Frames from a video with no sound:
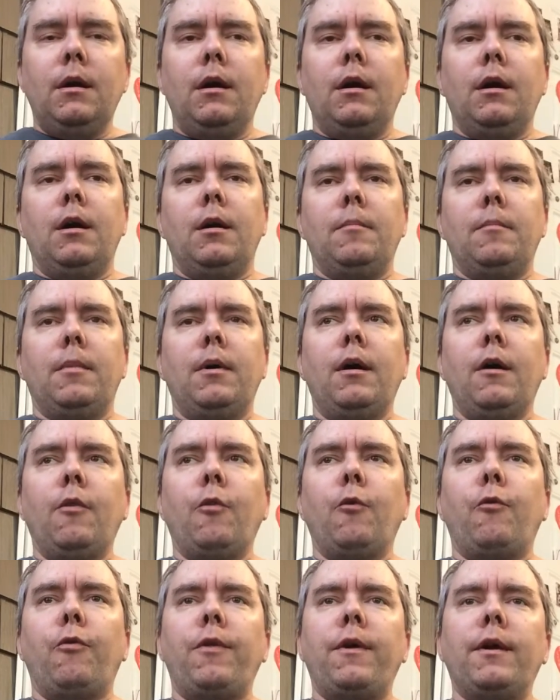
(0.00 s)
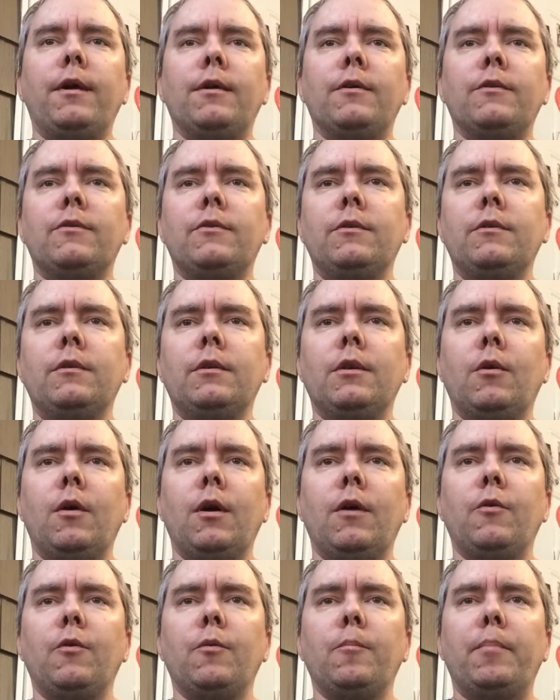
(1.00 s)
other things,
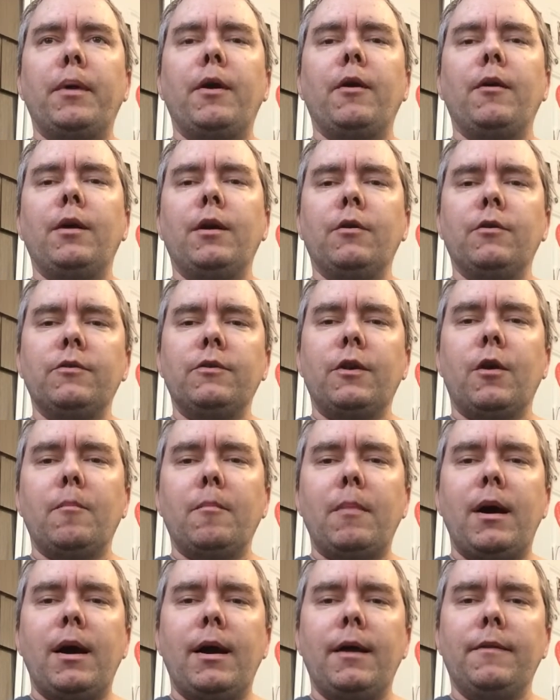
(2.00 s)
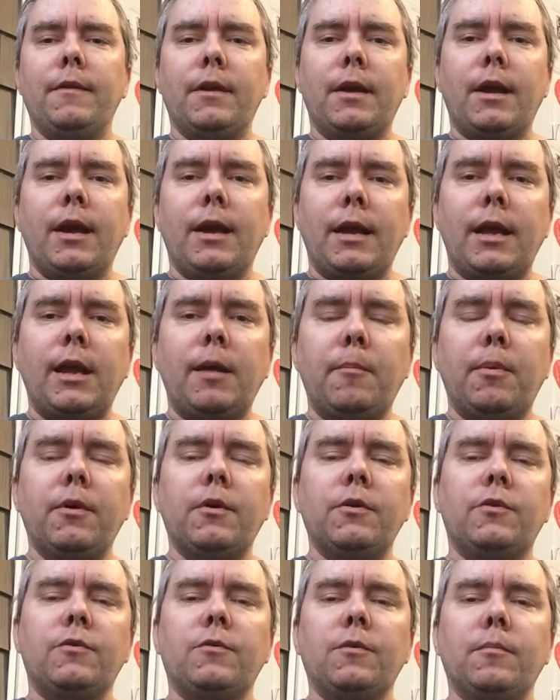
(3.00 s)
other barriers in our mind that kind of keep
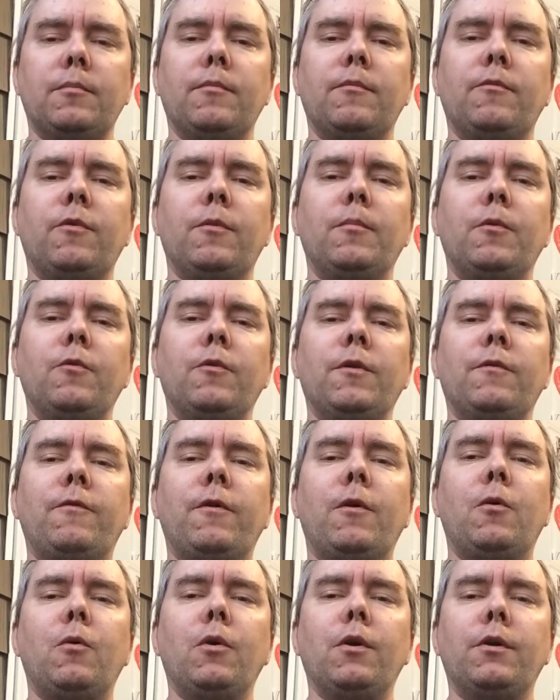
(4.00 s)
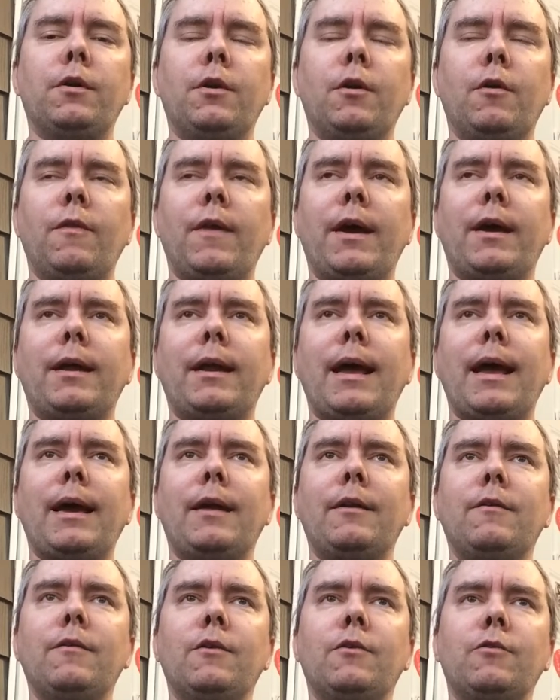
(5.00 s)
us from moving forward, that can
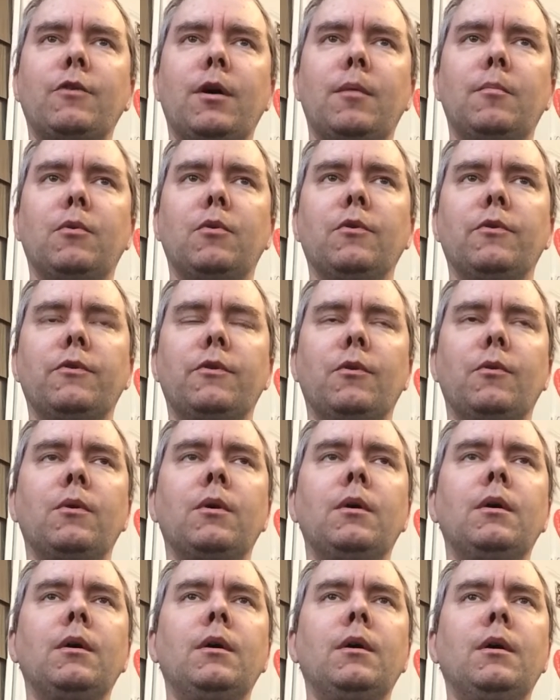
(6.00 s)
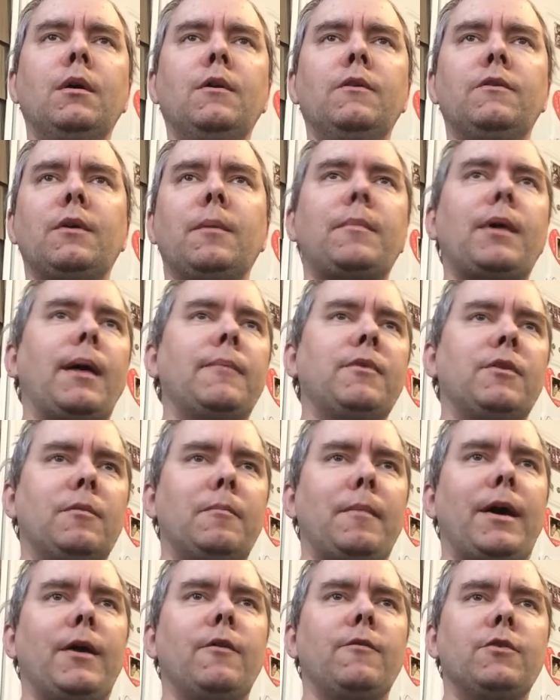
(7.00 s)
add to the trouble. So sometimes it's
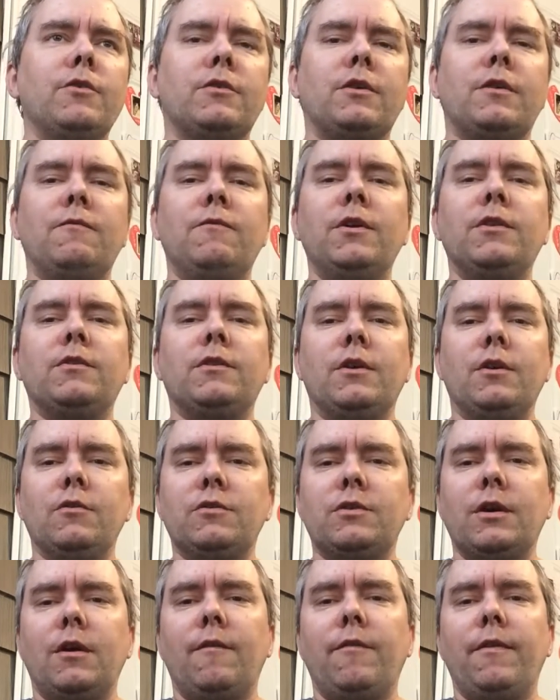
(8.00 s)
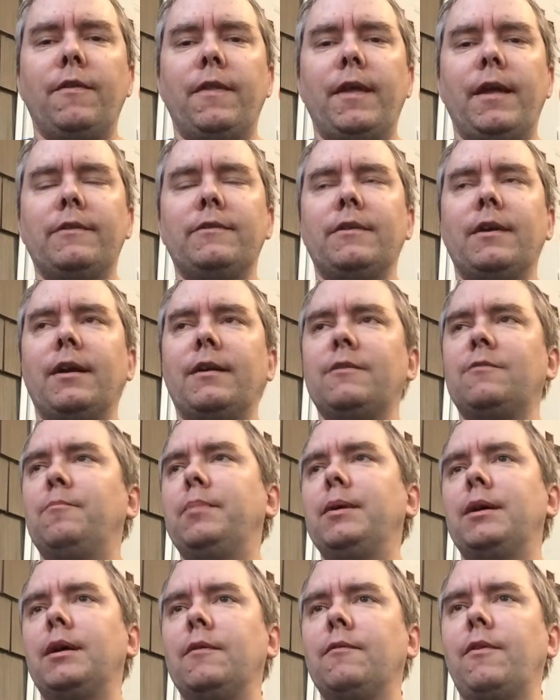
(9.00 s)
a matter of just convincing yourself that that's not as
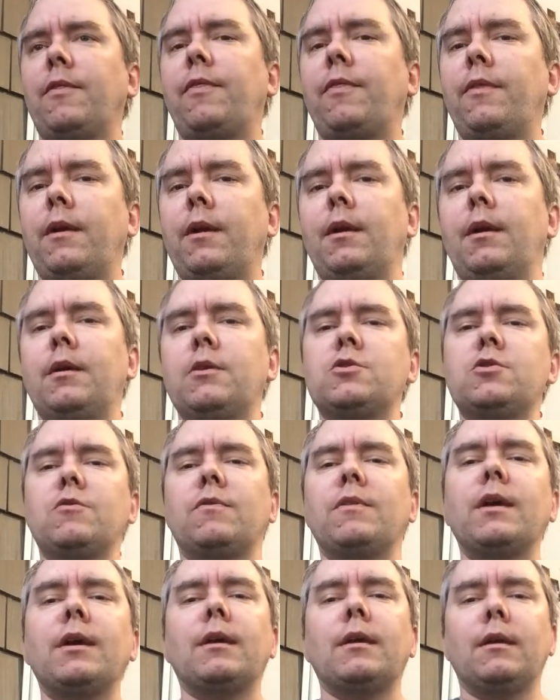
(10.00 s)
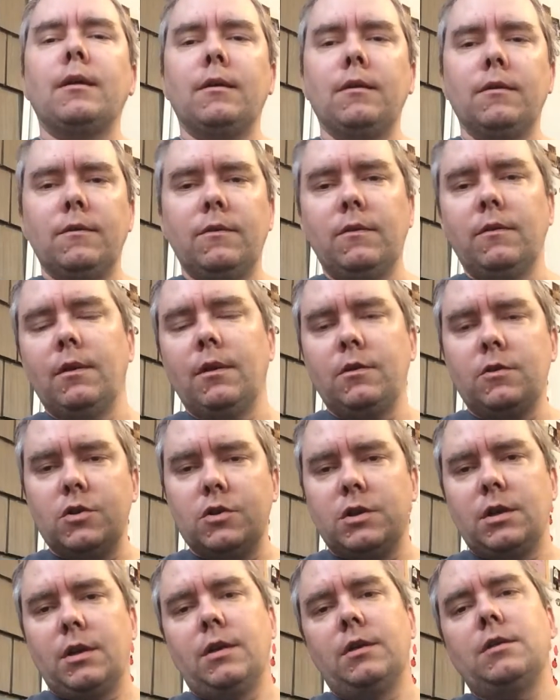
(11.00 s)
big of a thing as you think it is, and
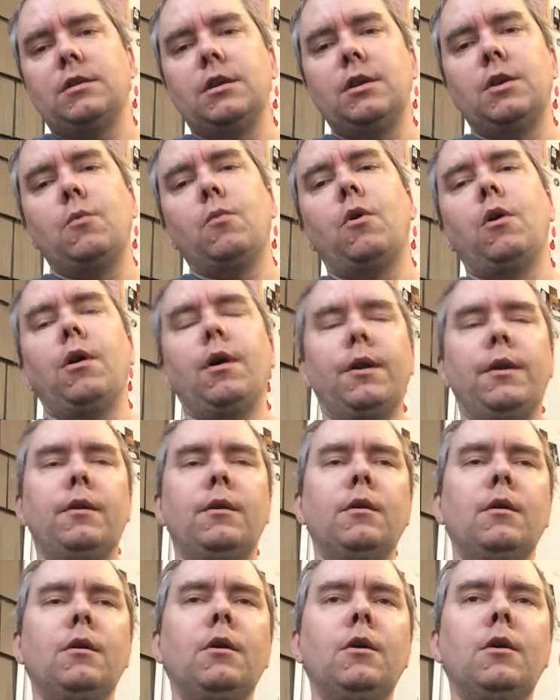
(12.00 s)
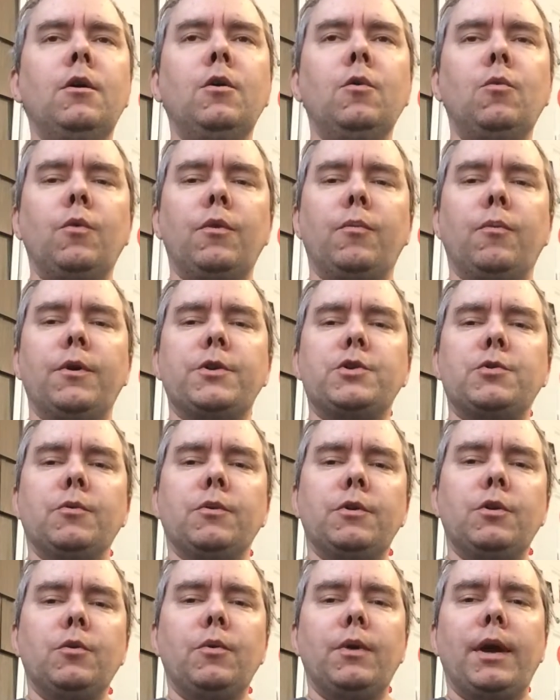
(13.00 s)
just to continue on with what you
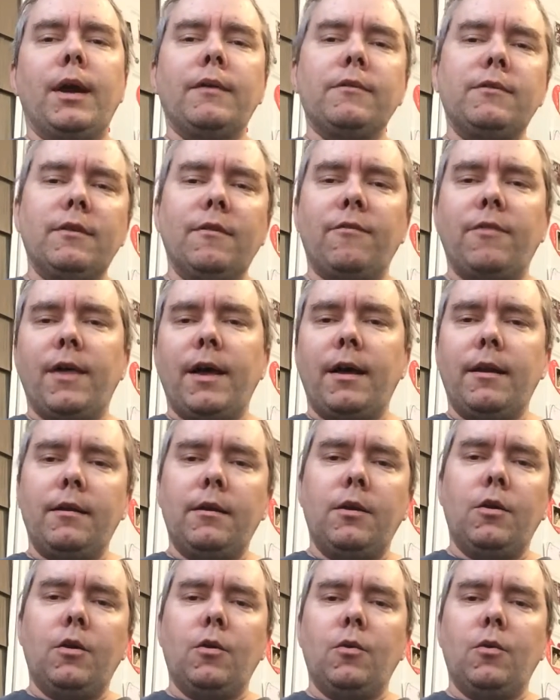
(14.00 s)
were doing as if that